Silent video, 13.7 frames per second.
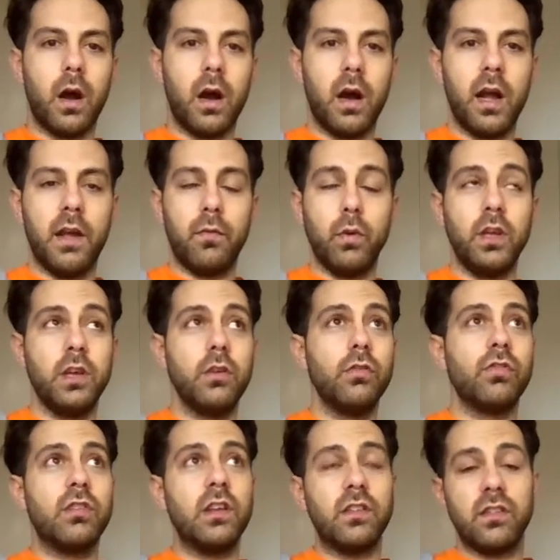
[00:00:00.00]
If we
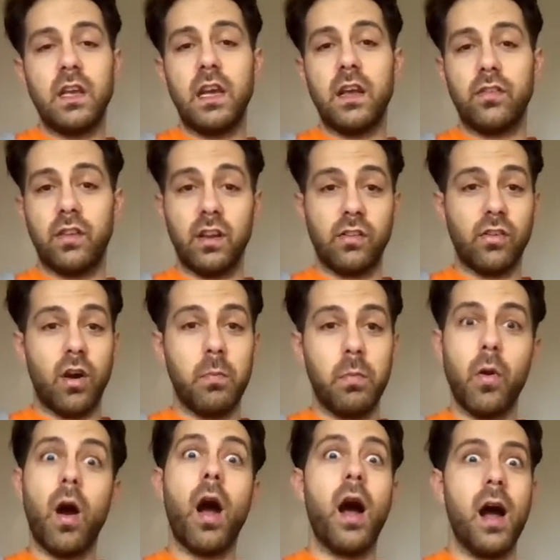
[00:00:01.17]
use Disney as an
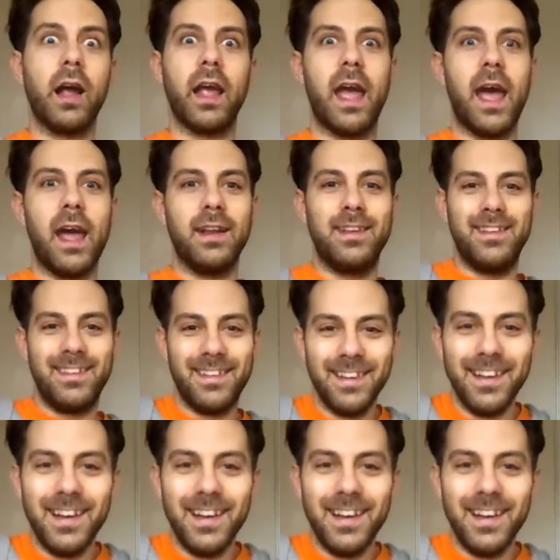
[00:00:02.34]
example again,